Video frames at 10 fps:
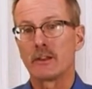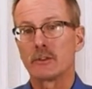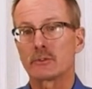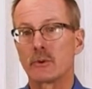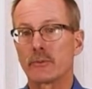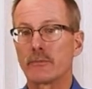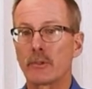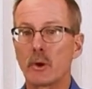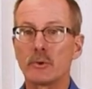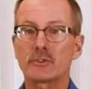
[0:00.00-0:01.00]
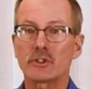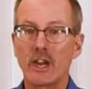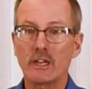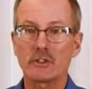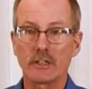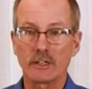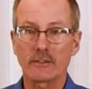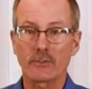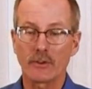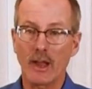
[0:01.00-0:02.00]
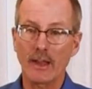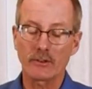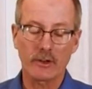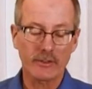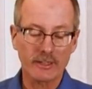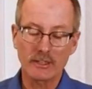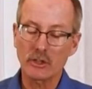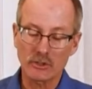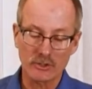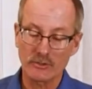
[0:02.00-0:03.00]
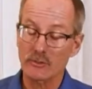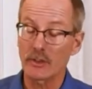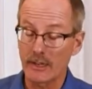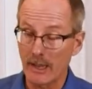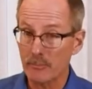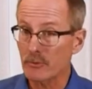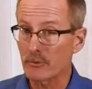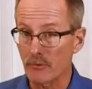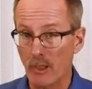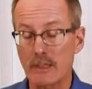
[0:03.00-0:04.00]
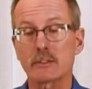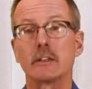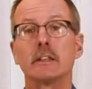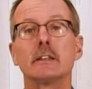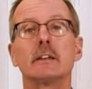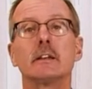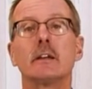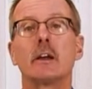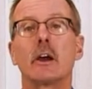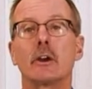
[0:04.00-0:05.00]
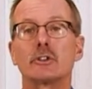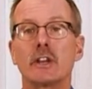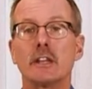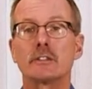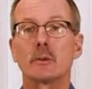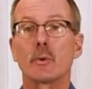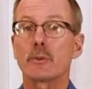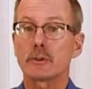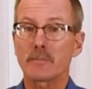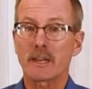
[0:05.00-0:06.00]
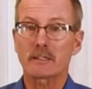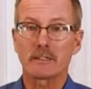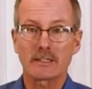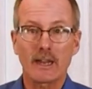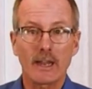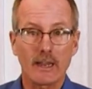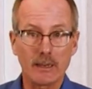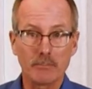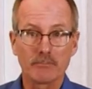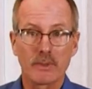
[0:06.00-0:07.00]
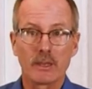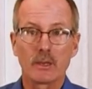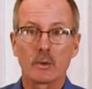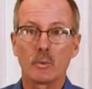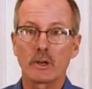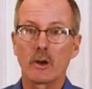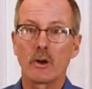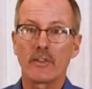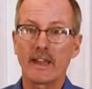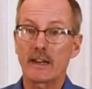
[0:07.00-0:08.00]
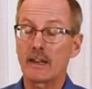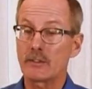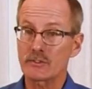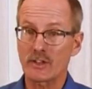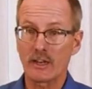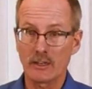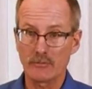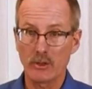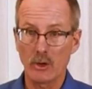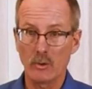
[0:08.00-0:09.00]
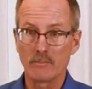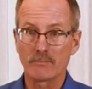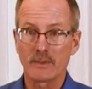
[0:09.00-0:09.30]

So if the flow is changing, if the hydraulic conditions, the depth, the velocity, are changing with respect to time, we call that unsteady flow.